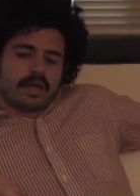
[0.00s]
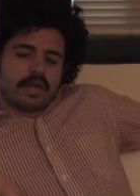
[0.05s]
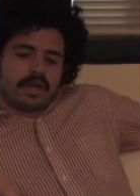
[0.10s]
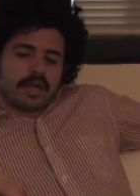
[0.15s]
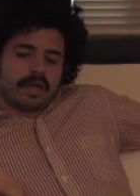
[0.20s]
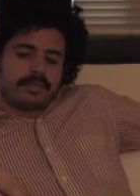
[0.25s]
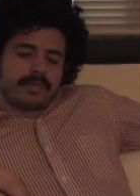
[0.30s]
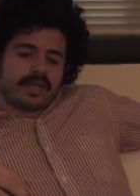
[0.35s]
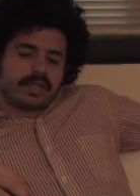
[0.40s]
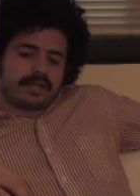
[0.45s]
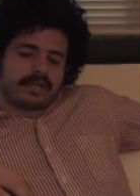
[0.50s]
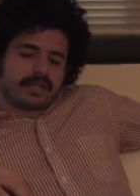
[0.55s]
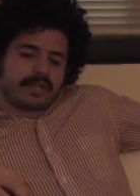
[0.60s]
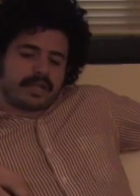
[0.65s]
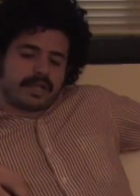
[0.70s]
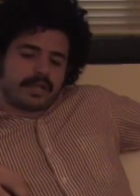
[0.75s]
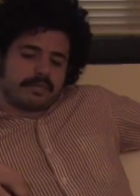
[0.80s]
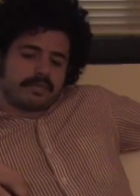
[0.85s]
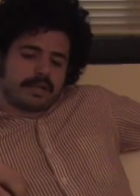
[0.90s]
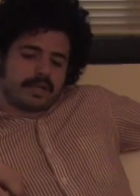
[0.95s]
I met
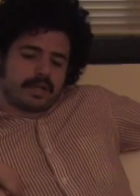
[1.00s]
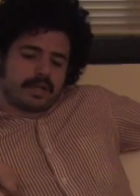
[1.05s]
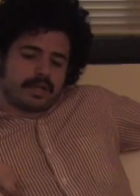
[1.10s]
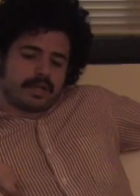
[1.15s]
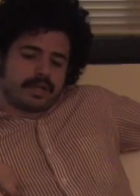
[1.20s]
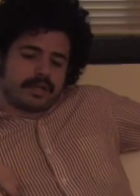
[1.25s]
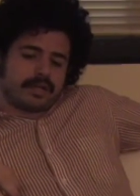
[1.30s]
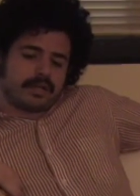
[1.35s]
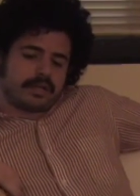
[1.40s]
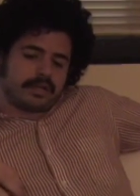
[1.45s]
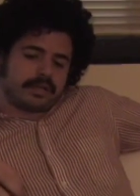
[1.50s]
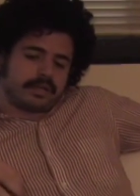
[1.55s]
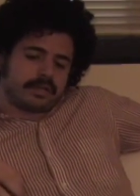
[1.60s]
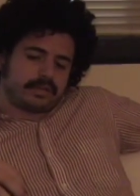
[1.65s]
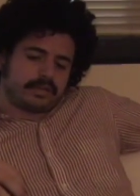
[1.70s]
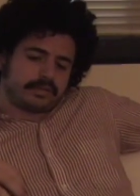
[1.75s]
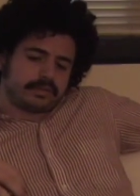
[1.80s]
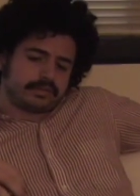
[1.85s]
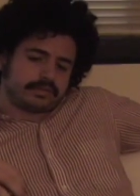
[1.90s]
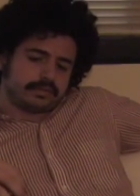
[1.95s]
them. Uh
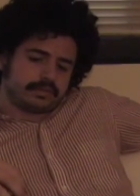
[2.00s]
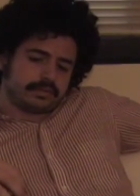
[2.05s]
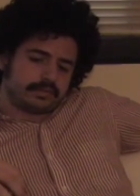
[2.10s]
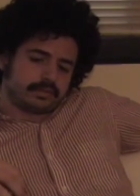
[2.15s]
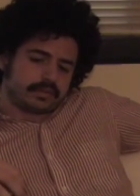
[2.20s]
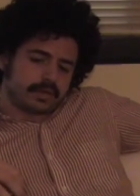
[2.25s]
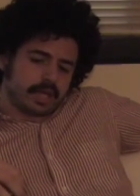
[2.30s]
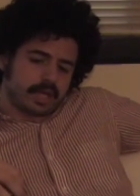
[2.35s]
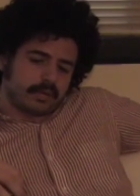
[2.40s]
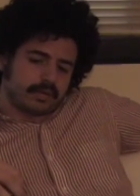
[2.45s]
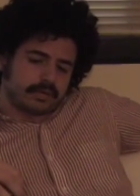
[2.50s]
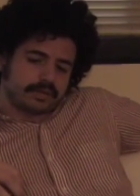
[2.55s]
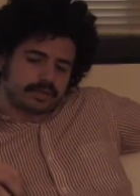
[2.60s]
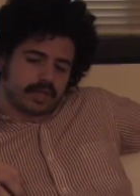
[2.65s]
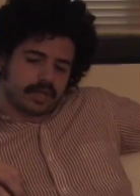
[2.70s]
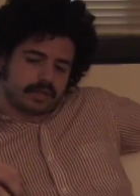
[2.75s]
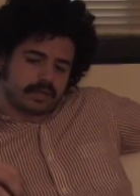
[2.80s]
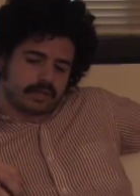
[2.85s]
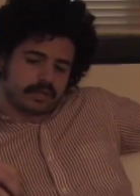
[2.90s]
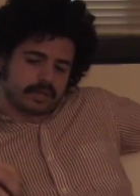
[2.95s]
I was
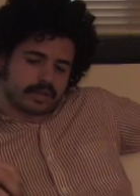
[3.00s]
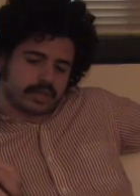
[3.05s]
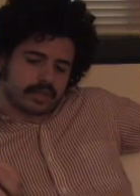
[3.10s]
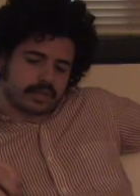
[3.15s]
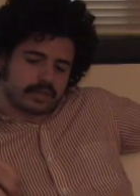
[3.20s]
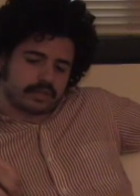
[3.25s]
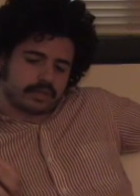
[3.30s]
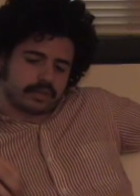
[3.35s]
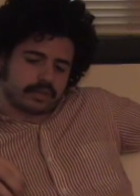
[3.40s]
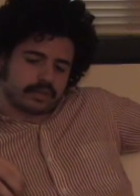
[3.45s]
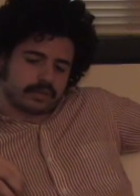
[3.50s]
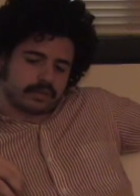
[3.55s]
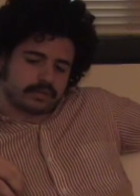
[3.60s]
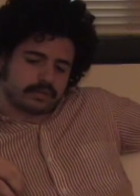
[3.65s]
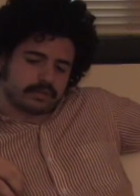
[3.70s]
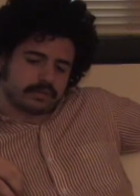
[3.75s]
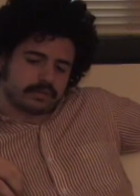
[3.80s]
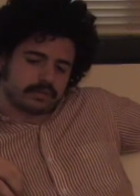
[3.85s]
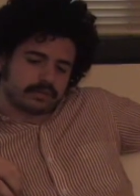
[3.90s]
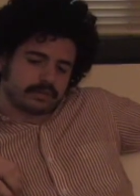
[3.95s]
on
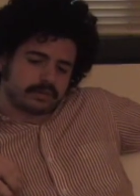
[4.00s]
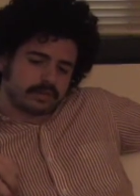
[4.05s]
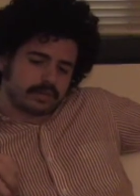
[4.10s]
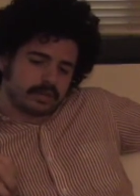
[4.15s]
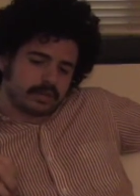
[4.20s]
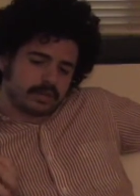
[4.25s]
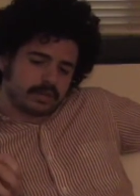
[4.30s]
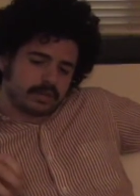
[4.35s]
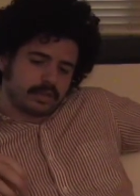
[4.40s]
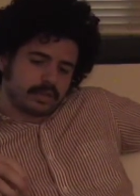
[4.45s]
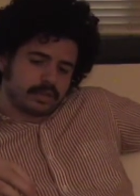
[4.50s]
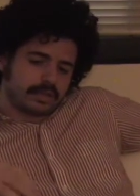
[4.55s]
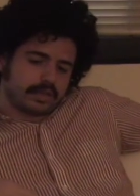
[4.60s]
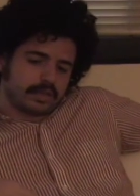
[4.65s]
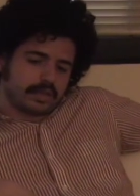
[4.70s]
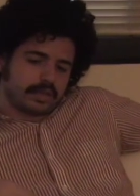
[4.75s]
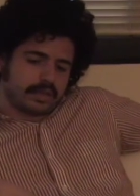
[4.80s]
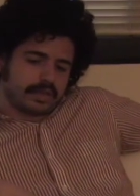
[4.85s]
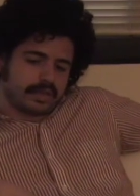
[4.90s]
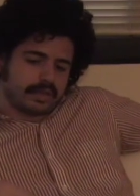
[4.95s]
location
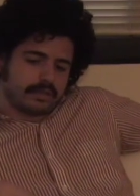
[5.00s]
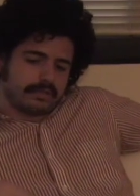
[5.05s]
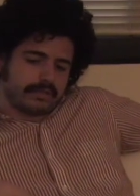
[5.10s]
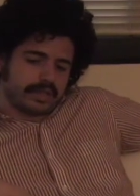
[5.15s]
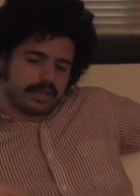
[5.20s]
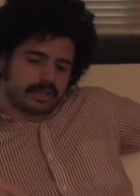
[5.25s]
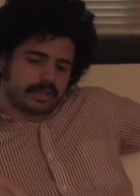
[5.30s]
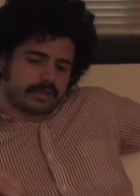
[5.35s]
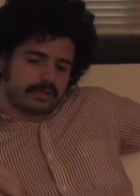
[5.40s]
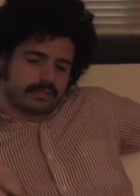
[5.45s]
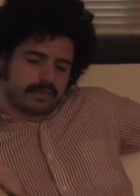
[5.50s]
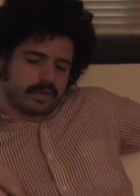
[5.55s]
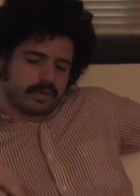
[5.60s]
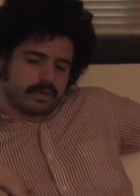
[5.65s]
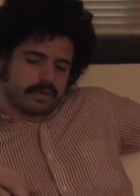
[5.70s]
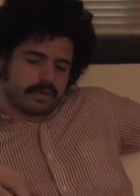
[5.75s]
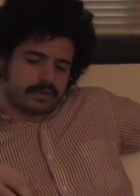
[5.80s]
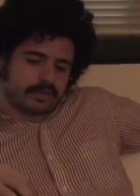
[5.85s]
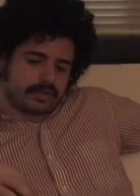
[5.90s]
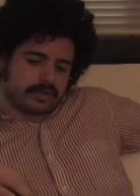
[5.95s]
uh, making a
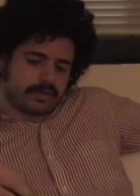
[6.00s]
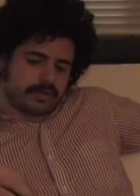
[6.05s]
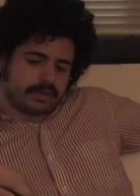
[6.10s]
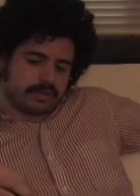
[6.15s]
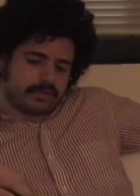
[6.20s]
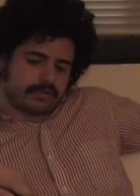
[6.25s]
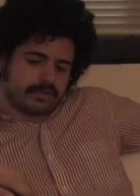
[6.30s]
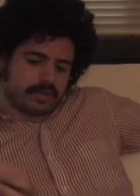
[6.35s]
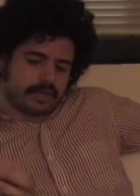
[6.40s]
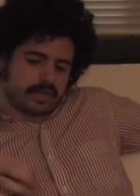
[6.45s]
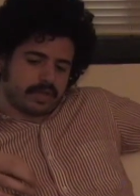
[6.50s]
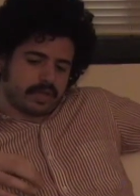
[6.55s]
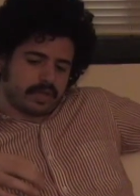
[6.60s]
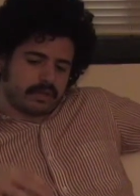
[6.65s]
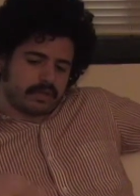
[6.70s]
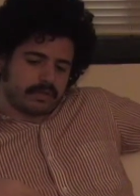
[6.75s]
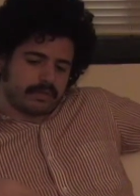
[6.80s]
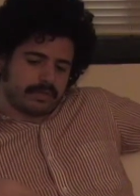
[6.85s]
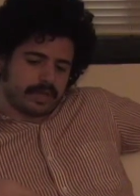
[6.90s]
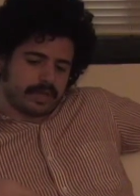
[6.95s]
very serious
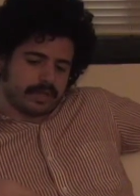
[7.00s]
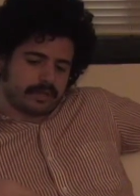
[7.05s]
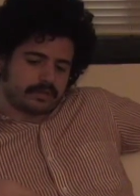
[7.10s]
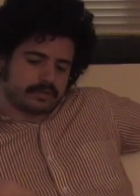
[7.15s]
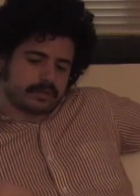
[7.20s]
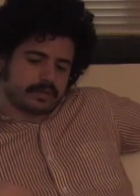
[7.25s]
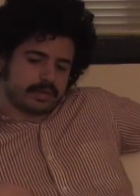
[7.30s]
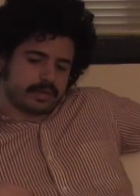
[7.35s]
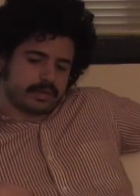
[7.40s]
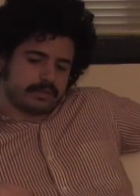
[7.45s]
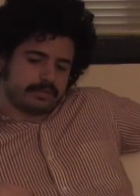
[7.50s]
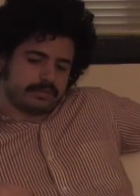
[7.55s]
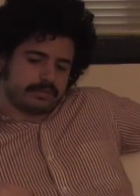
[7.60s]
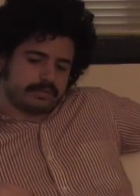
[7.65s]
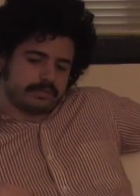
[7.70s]
video about um,